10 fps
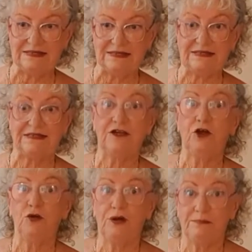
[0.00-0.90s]
it can
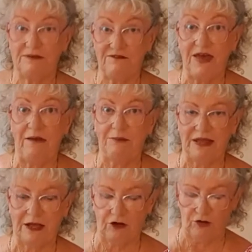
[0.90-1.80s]
only be
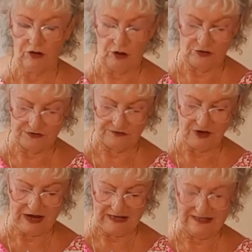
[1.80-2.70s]
family and close
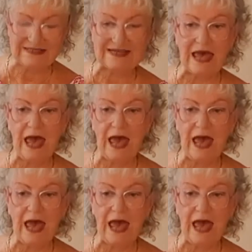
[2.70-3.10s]
friends,